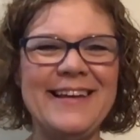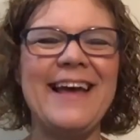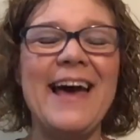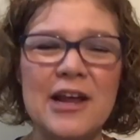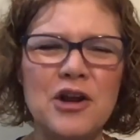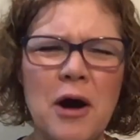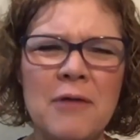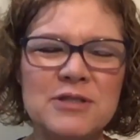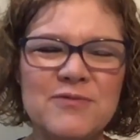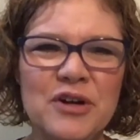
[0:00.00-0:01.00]
And I know I
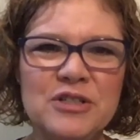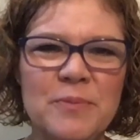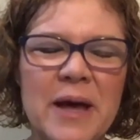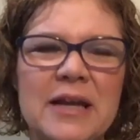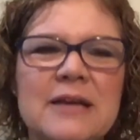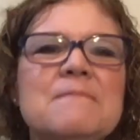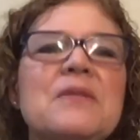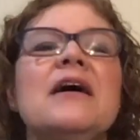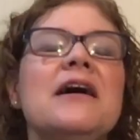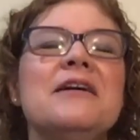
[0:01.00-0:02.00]
was very dramatic.
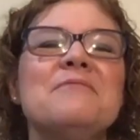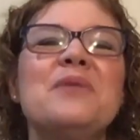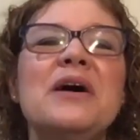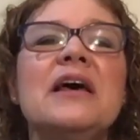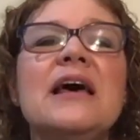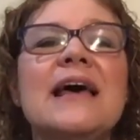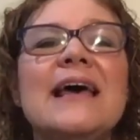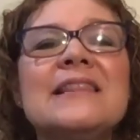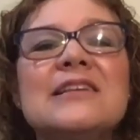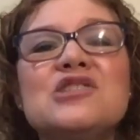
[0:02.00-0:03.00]
But
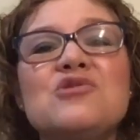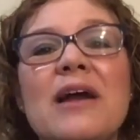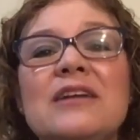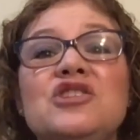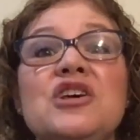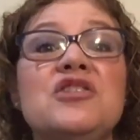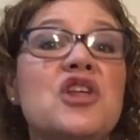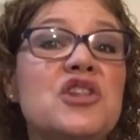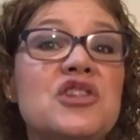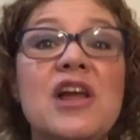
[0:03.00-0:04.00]
in this strategy, the
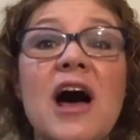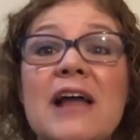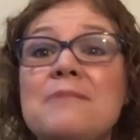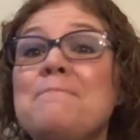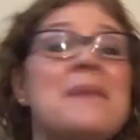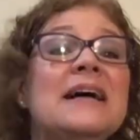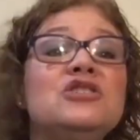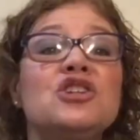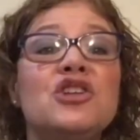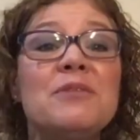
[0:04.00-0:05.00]
9
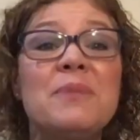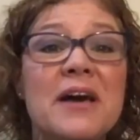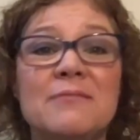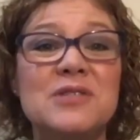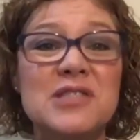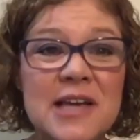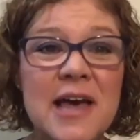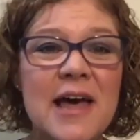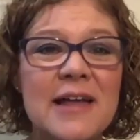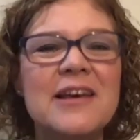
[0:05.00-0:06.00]
magically becomes
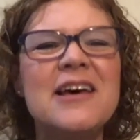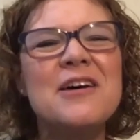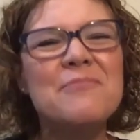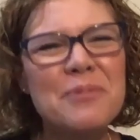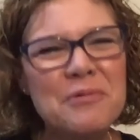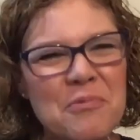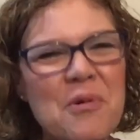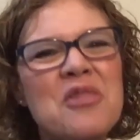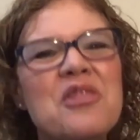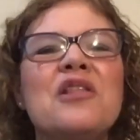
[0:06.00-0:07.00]
10, but
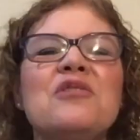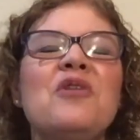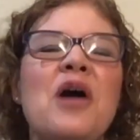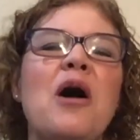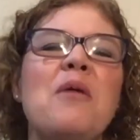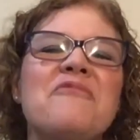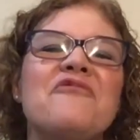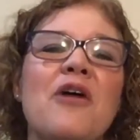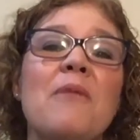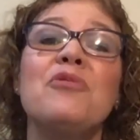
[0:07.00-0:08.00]
with a little help
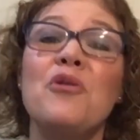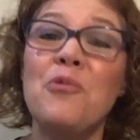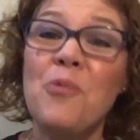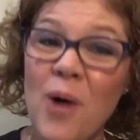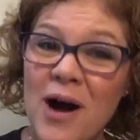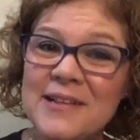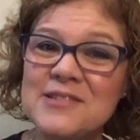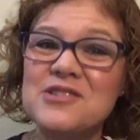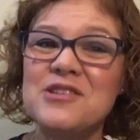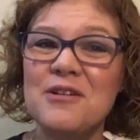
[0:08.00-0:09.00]
from the
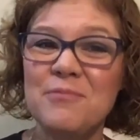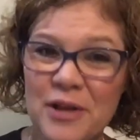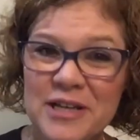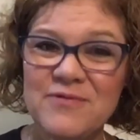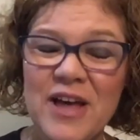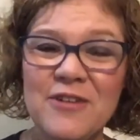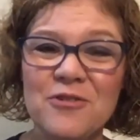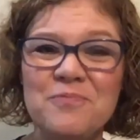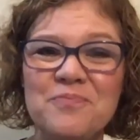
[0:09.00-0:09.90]
1's place value.